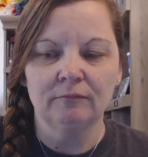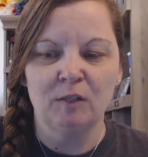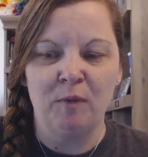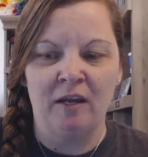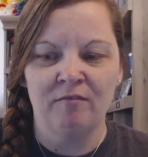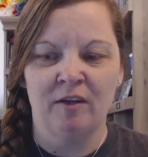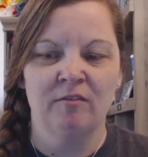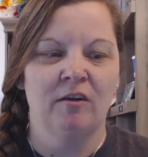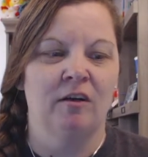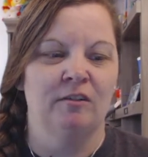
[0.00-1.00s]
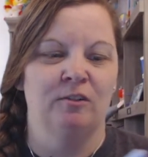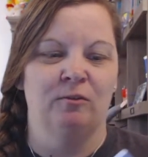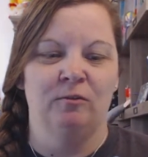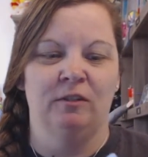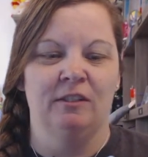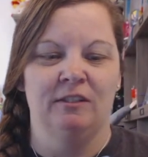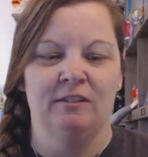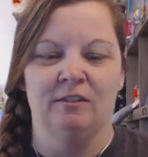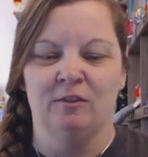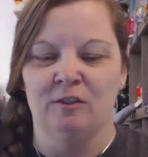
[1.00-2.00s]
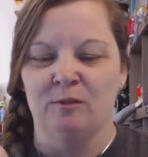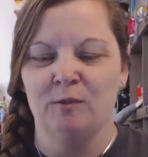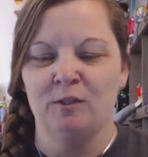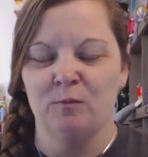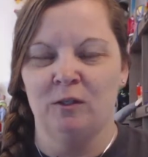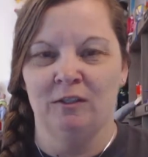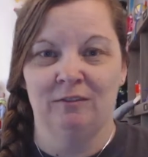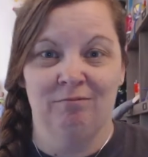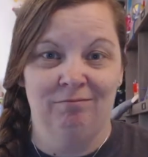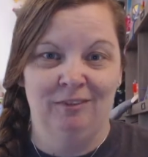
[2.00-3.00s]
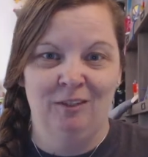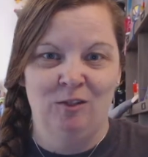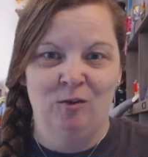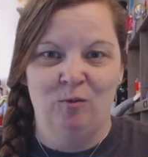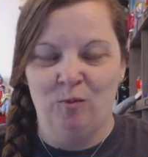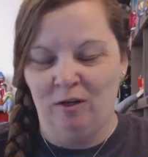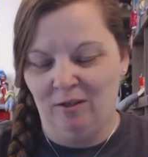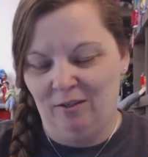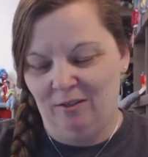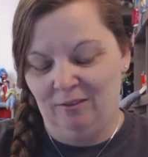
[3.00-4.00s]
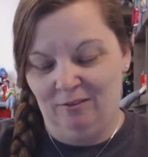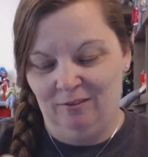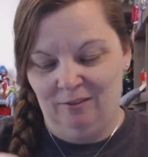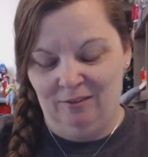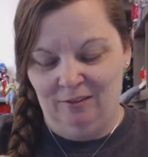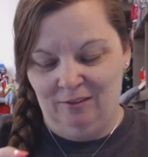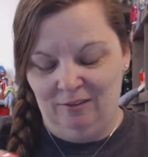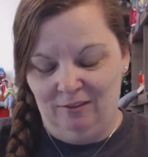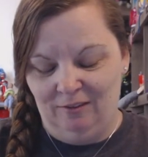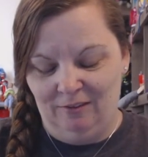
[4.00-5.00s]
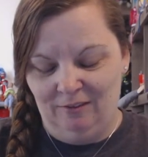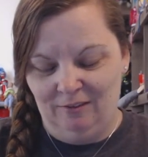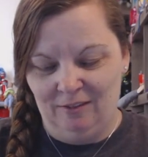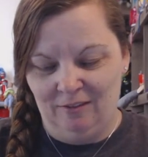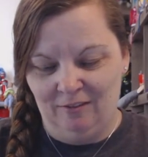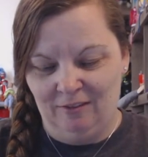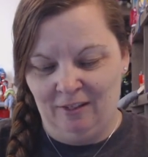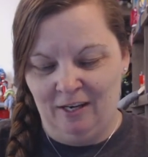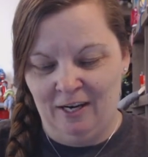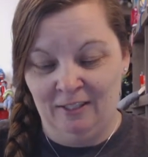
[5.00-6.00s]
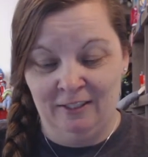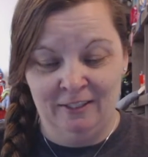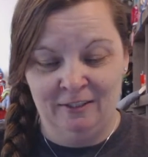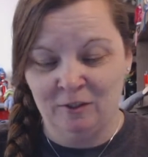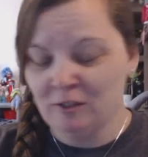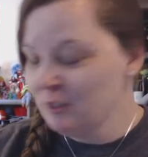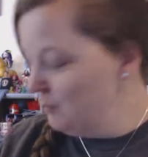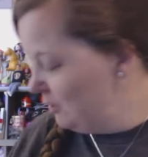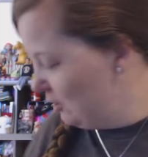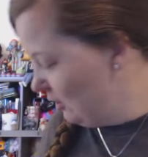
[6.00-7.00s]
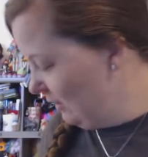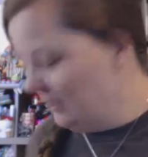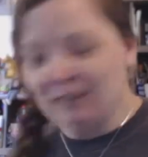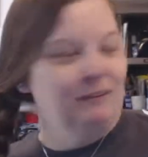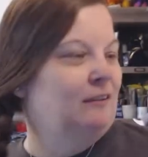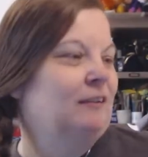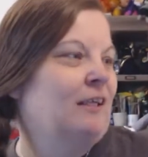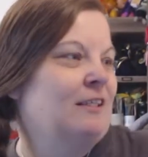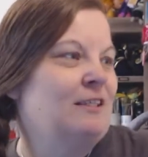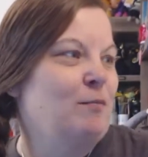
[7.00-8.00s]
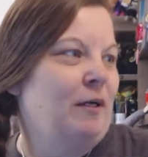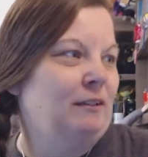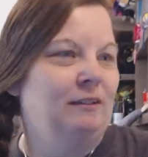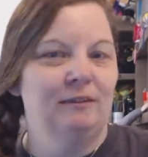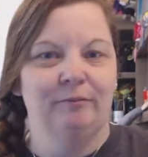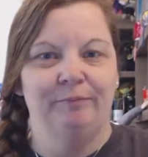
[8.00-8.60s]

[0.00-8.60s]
My favorite cartoon is the Christmas one where they're hiding in the Christmas tree. That's the best.